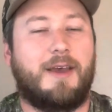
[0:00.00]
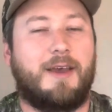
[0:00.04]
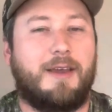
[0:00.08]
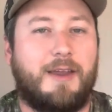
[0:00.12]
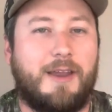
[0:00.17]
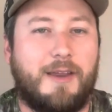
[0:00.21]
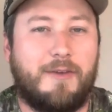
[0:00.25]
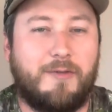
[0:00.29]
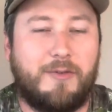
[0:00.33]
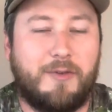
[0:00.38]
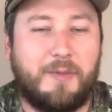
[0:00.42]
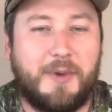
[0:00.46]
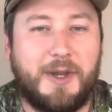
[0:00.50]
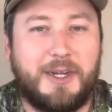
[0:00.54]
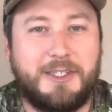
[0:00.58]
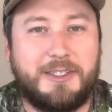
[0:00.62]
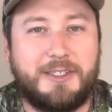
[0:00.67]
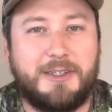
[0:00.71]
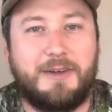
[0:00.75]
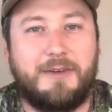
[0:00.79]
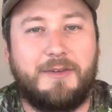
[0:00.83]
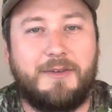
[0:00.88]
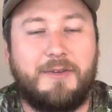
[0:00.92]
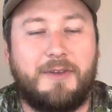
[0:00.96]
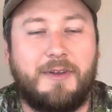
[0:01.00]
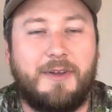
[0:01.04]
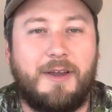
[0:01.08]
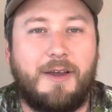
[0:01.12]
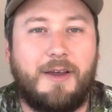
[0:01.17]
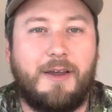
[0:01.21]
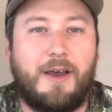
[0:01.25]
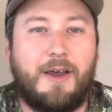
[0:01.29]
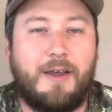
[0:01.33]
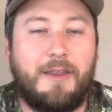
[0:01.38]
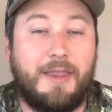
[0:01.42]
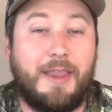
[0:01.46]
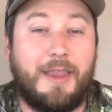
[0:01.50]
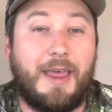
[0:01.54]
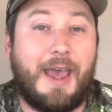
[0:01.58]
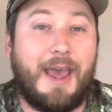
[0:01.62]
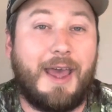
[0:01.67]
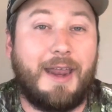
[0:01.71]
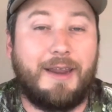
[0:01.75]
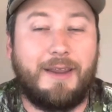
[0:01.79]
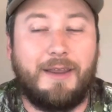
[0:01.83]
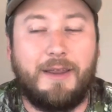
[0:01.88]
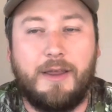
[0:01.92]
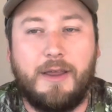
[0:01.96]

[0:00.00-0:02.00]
information on that.